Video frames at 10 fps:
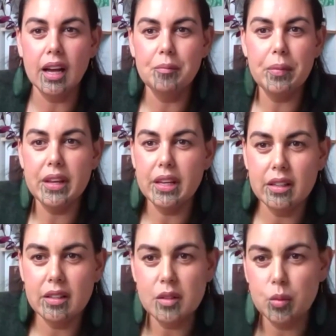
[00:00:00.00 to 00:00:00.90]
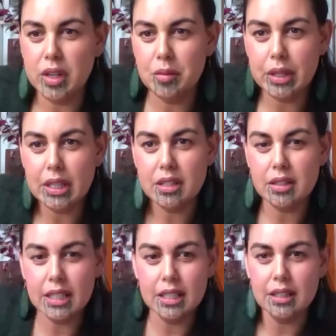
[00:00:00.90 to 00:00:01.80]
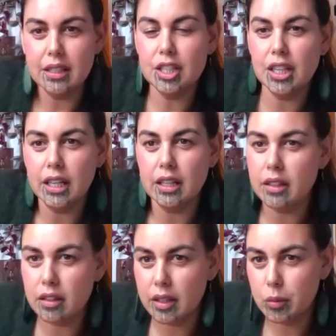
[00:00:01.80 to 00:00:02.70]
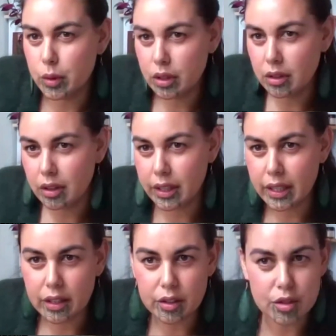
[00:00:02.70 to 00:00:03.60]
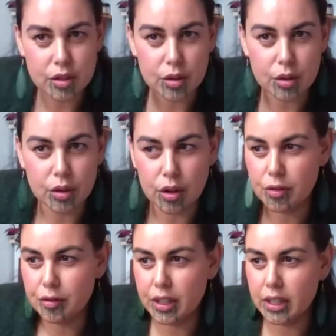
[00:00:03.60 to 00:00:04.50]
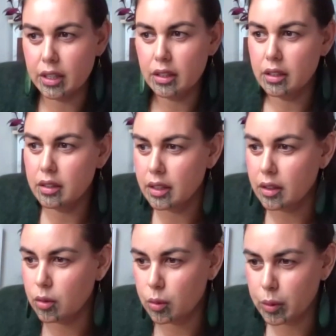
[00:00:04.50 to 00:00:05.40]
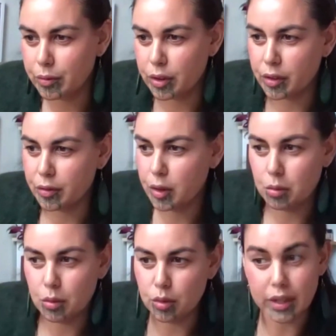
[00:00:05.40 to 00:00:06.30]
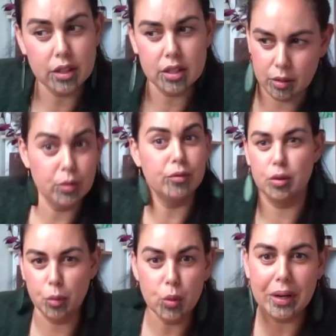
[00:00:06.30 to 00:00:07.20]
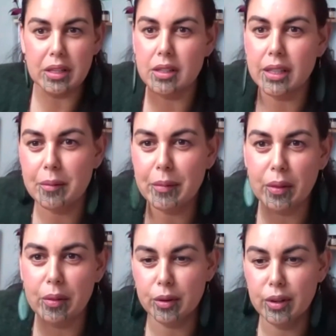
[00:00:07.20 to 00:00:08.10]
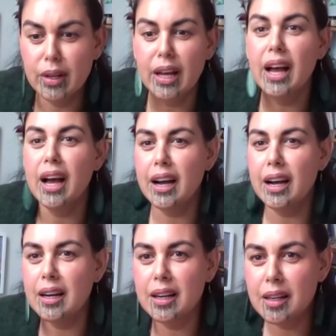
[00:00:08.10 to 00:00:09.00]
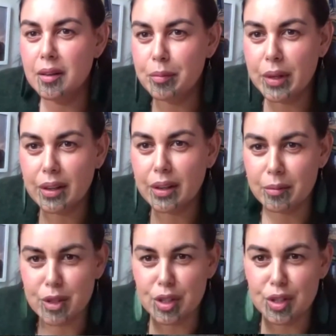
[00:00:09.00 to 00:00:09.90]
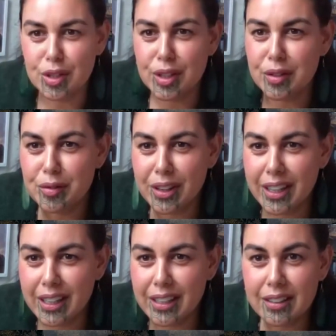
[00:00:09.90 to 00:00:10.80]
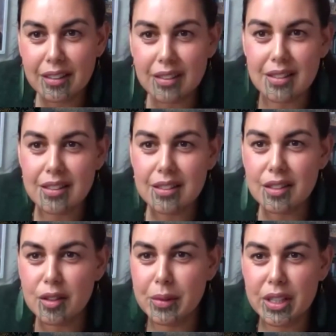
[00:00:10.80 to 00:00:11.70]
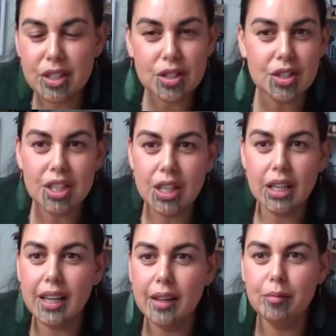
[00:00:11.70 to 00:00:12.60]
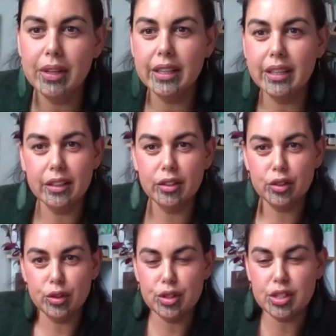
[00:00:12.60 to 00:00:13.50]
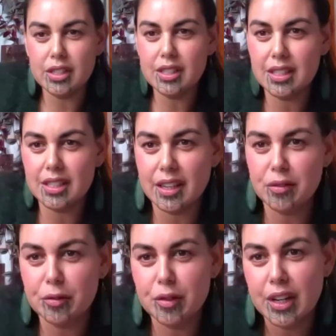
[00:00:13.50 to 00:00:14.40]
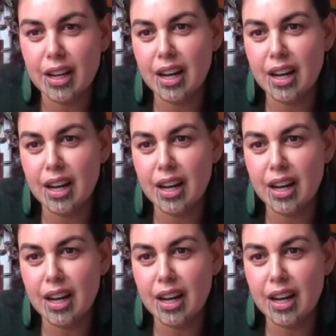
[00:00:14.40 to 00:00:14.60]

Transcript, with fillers: Um, there is one pātai in the chat that I would like to offer. Oh, we've got a few more actually. We've got more pātai coming through. Um, I'm just trying to find it because there's so much chat happening. Good stuff.